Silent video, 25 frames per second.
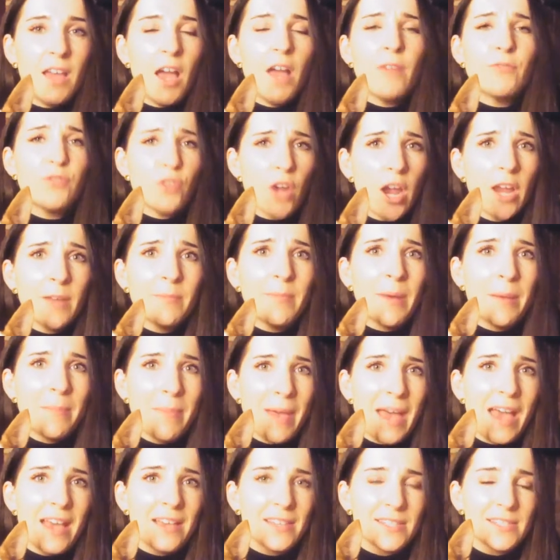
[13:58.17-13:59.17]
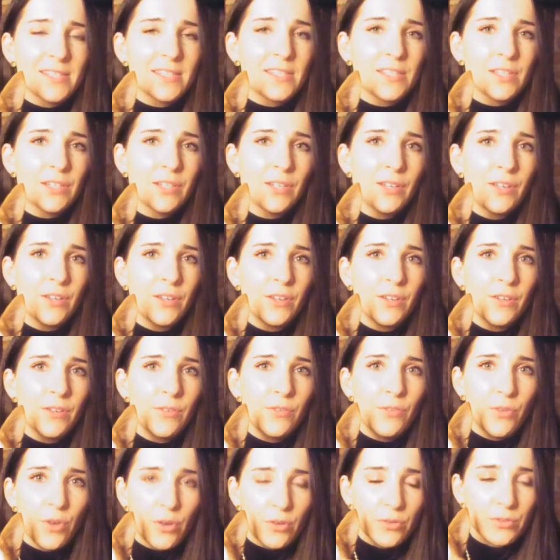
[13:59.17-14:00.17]
I've tried my best
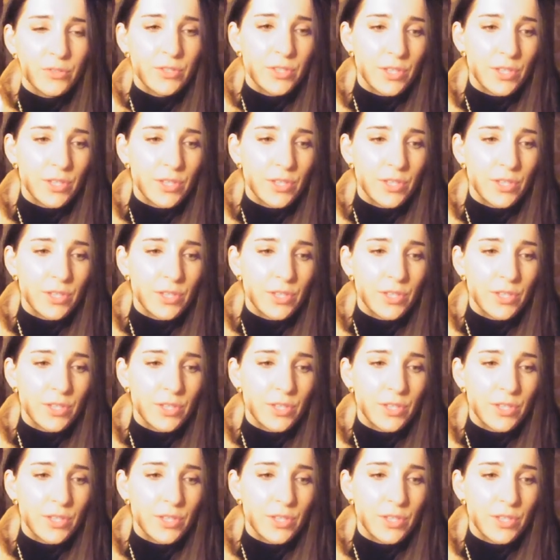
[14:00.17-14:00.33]
not